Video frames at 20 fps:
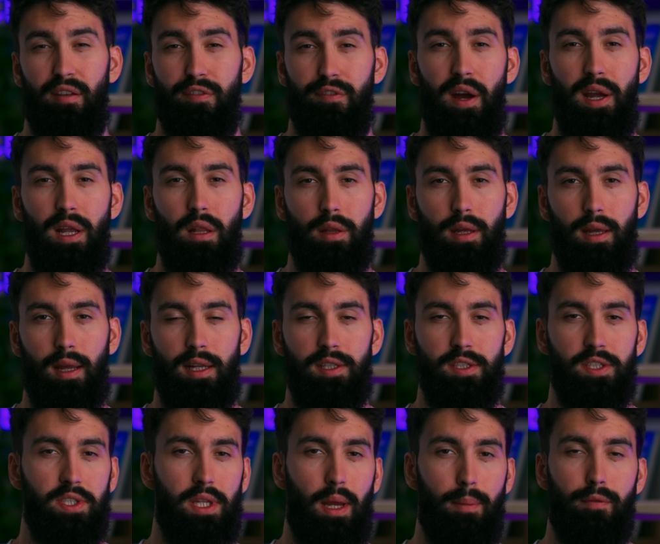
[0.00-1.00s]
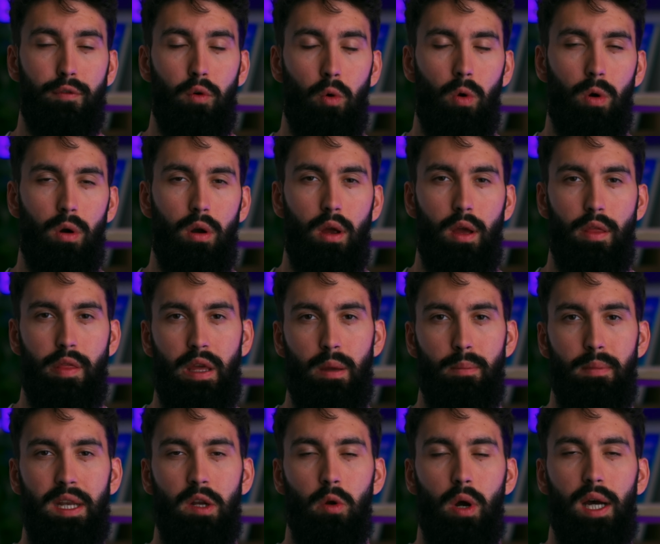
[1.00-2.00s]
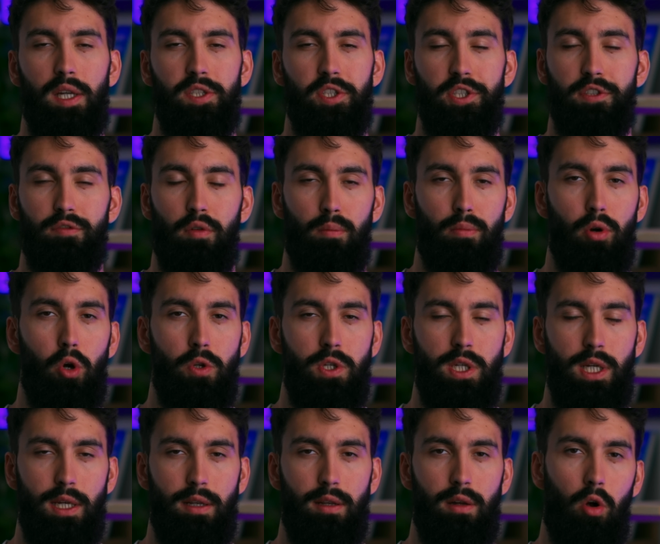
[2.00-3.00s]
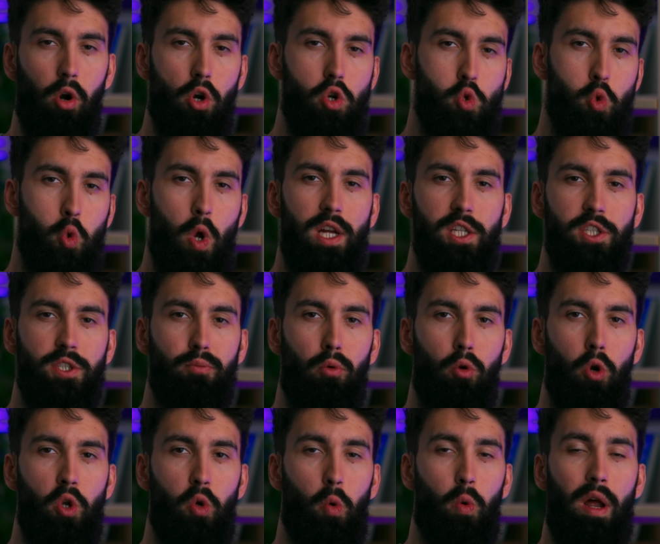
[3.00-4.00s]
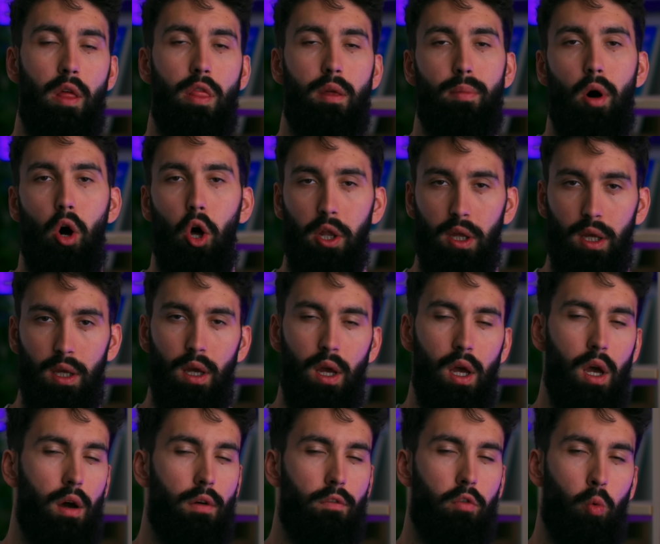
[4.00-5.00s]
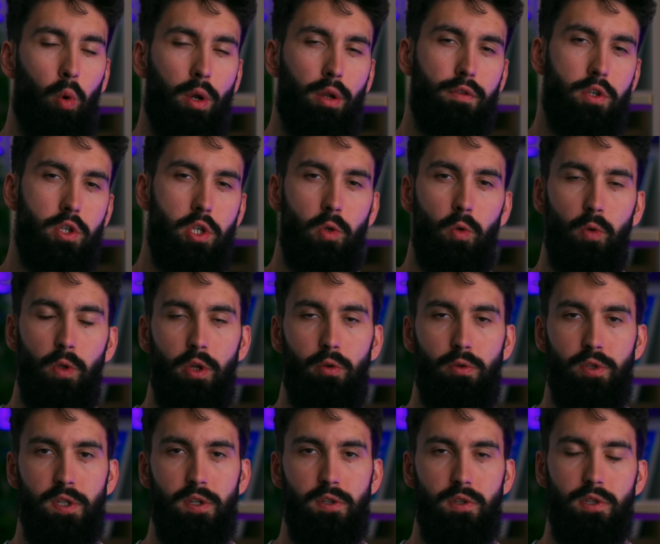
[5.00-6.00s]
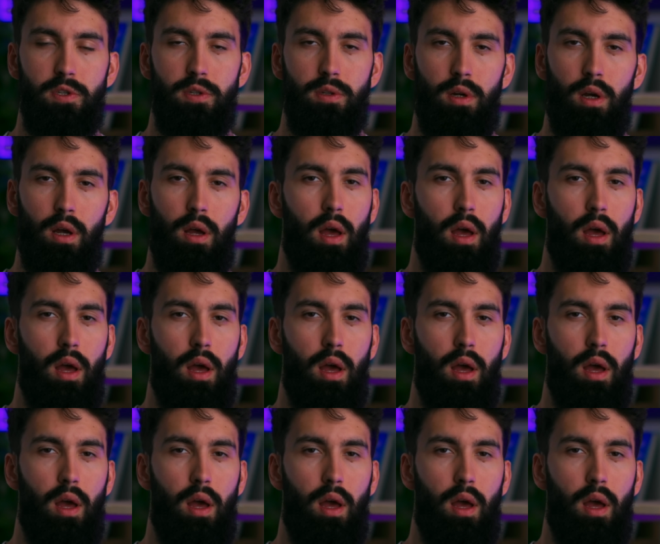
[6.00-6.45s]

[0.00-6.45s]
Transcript: And finally, in step 4, the amino acids from protein are transported around the body for one of two uses,